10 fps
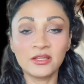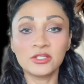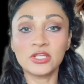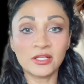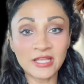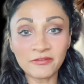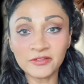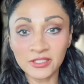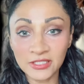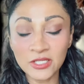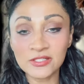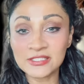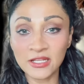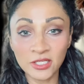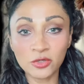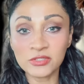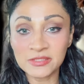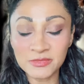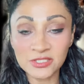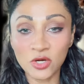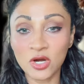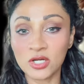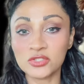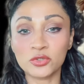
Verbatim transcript: you definitely are sending Christmas cards